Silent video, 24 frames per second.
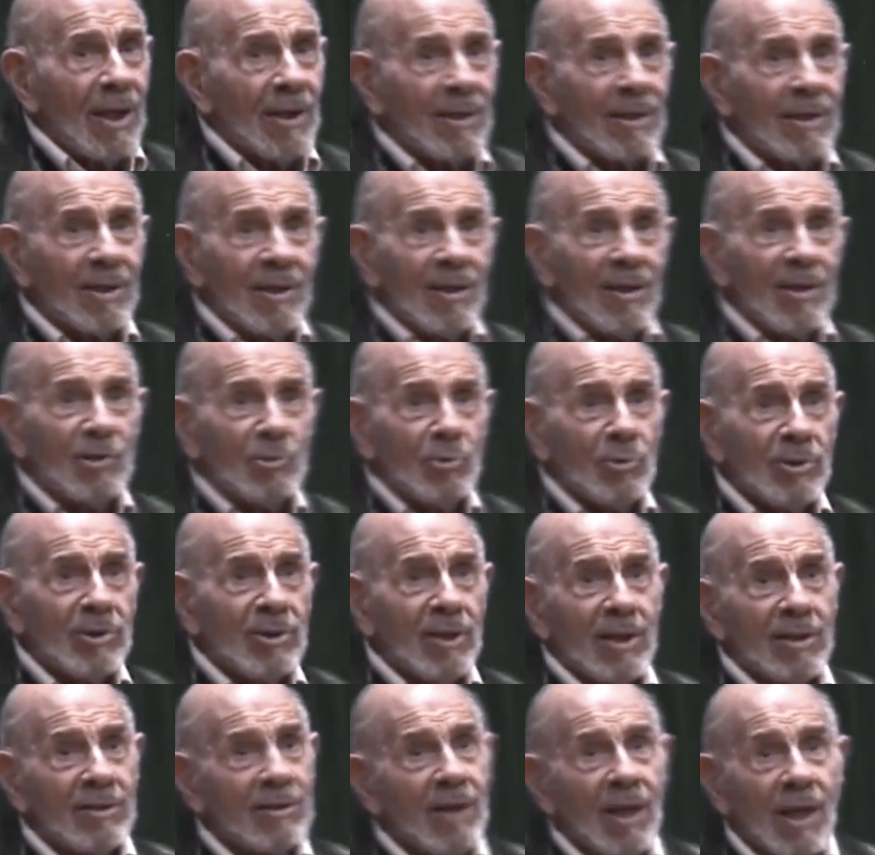And the kids would
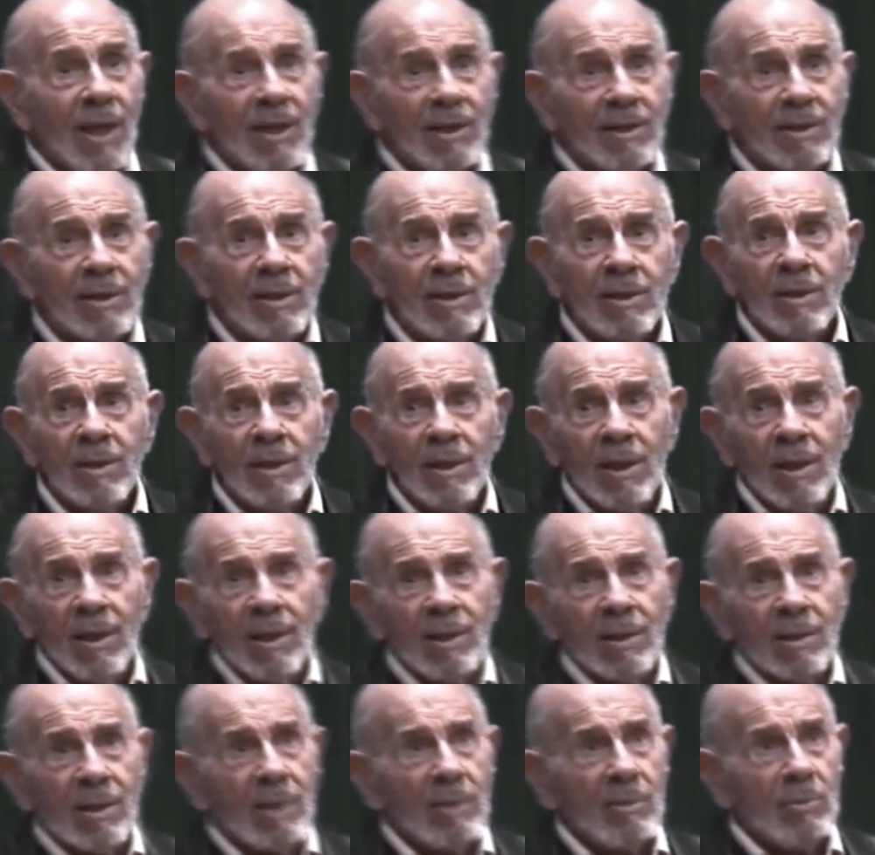say, Daddy,
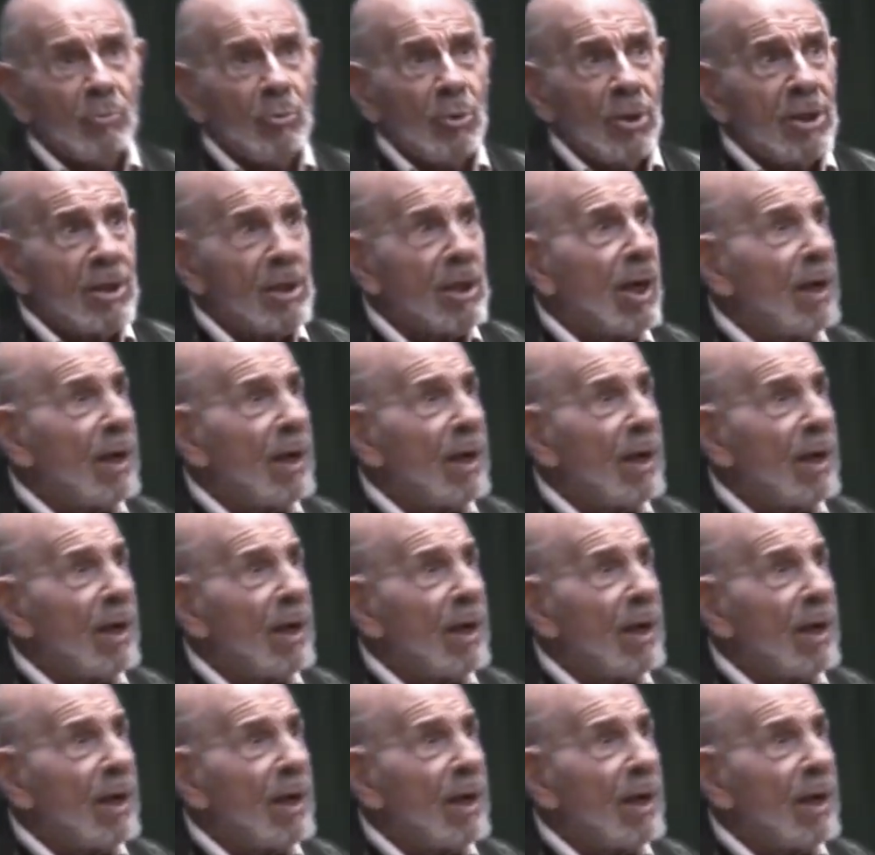can we